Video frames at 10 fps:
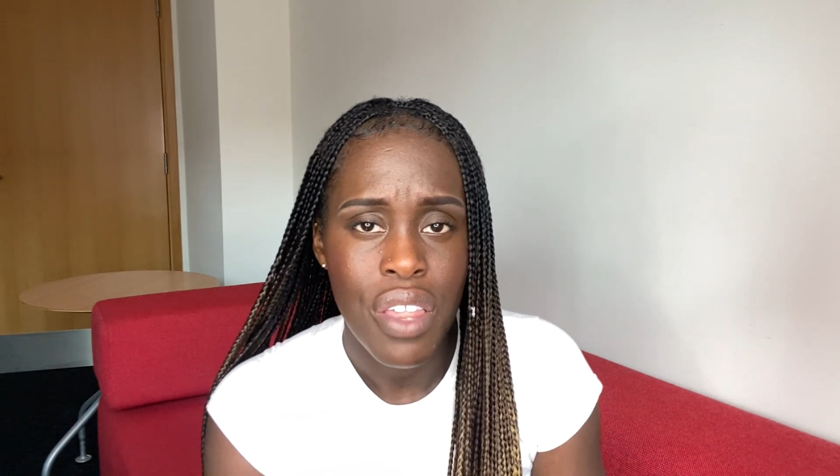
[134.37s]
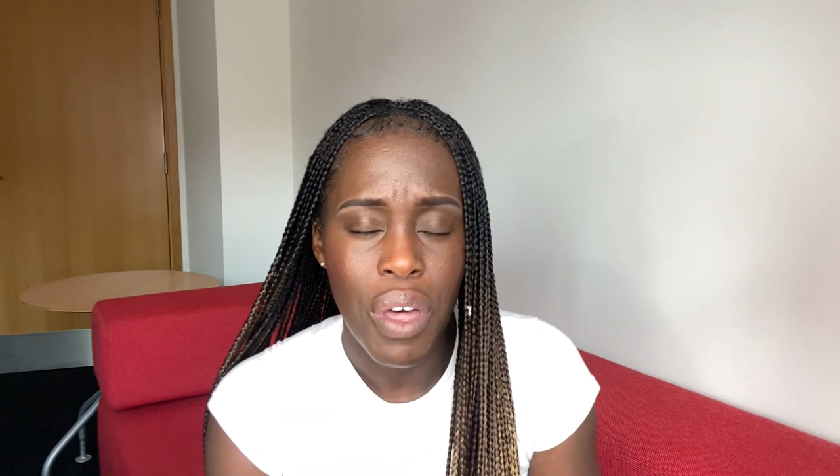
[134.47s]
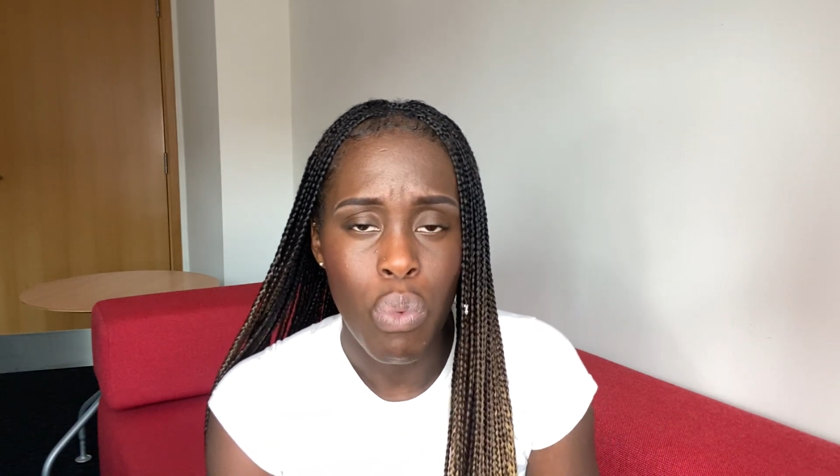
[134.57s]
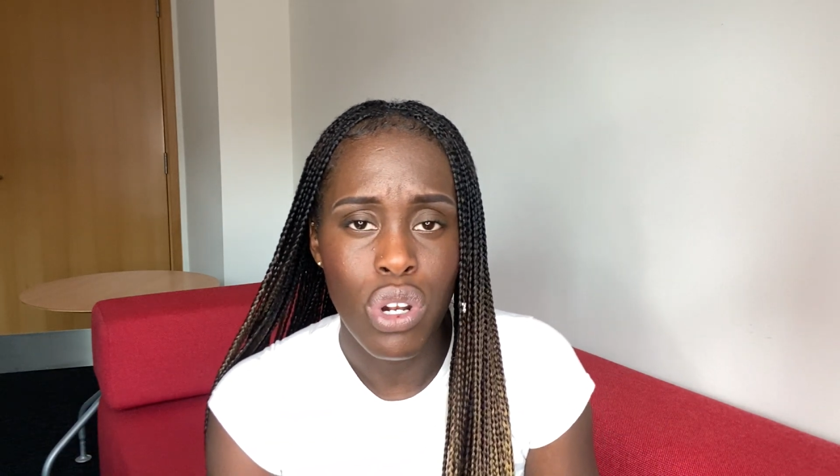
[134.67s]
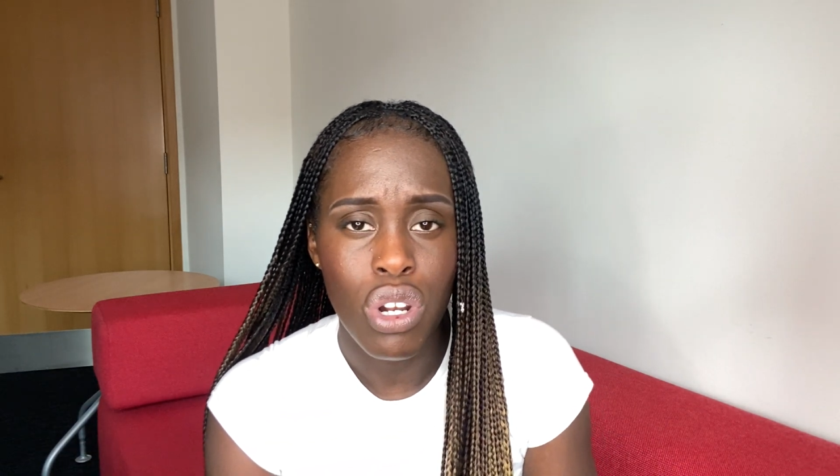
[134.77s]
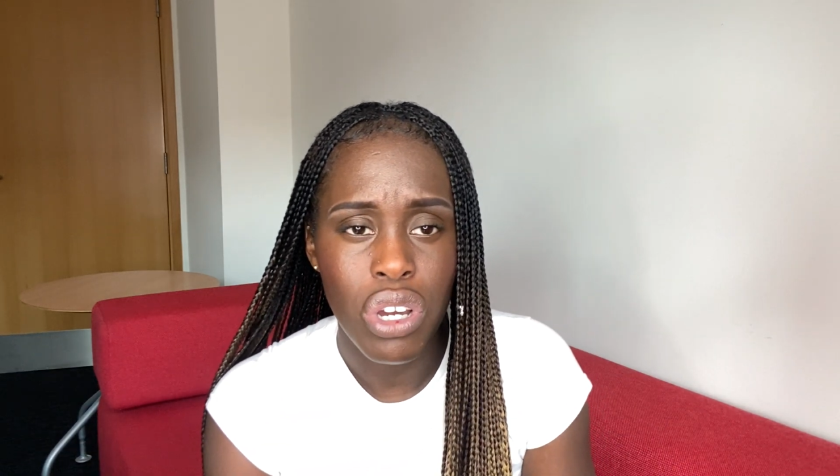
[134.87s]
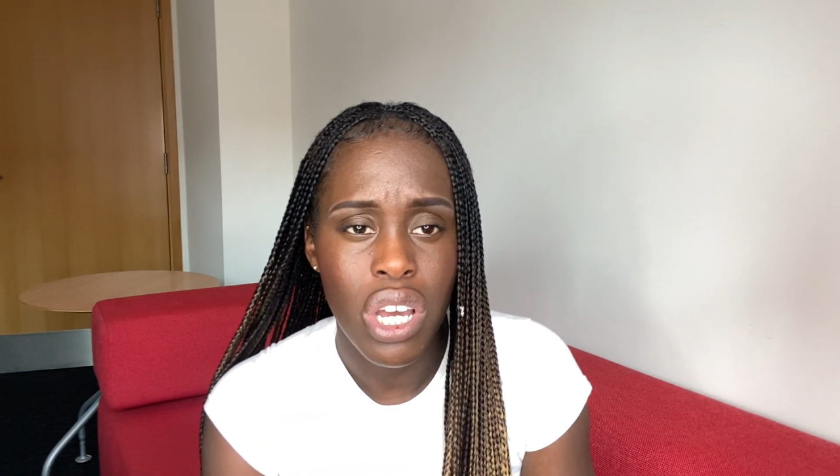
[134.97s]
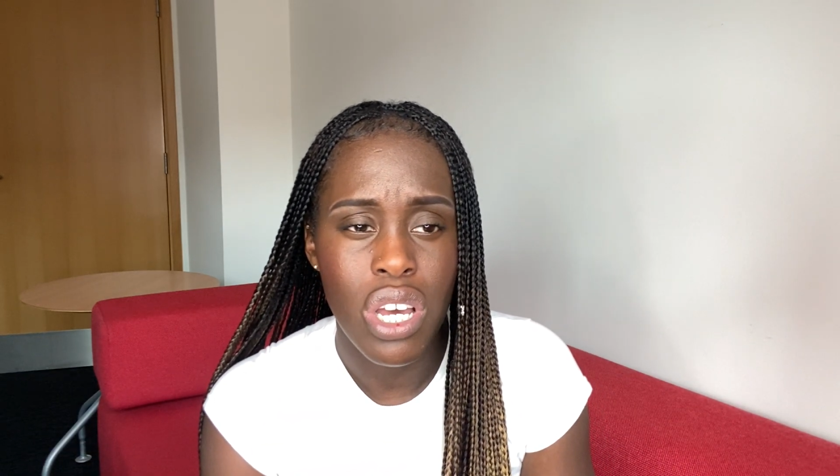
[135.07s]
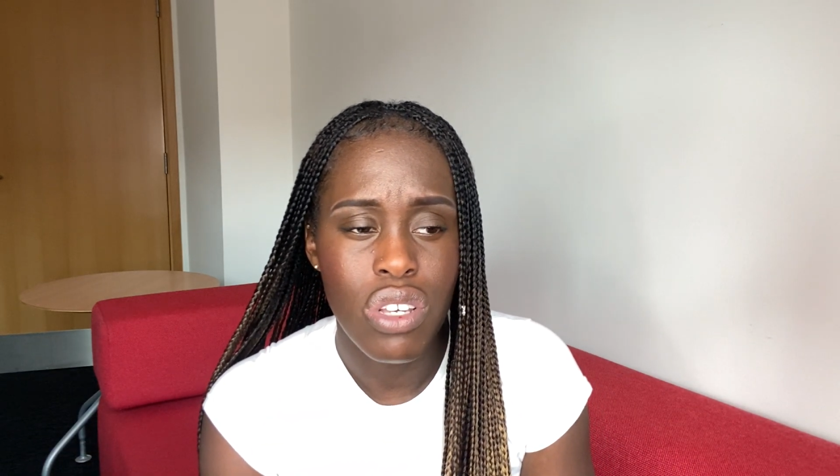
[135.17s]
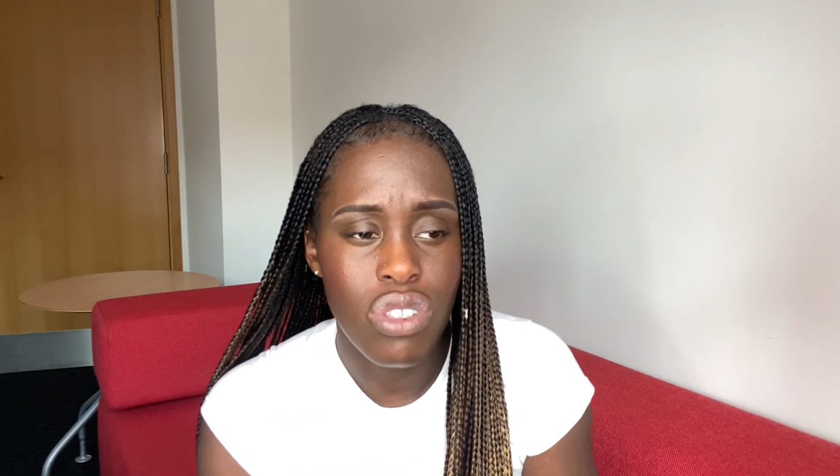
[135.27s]
that would
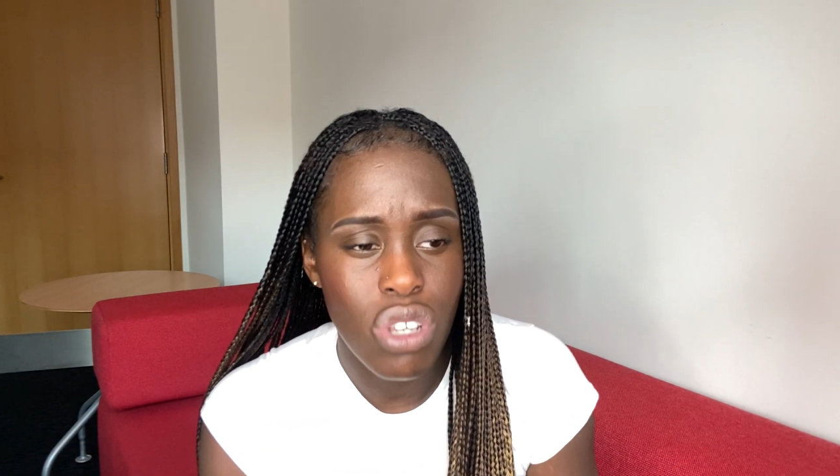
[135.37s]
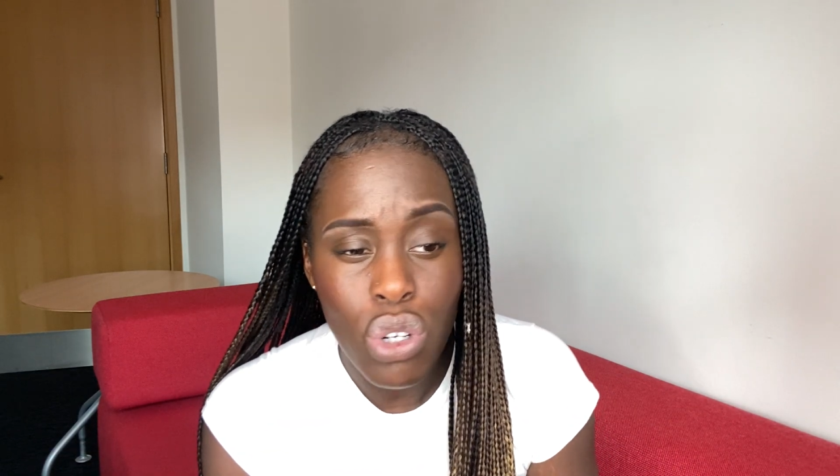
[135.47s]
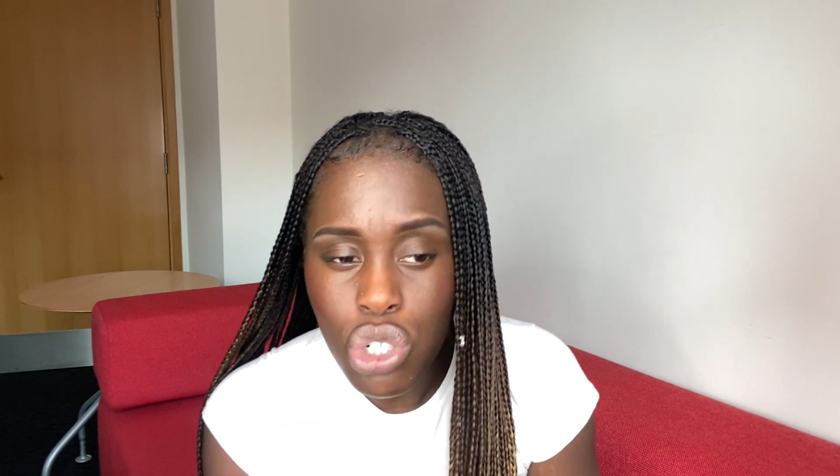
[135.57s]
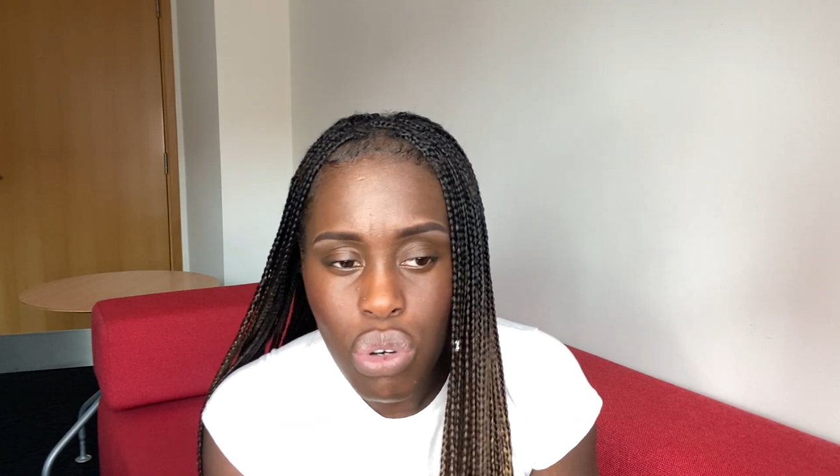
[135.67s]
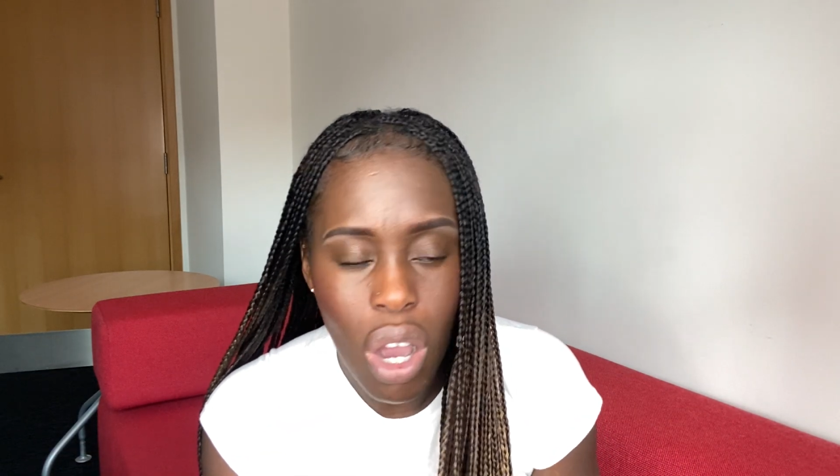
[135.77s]
look at social,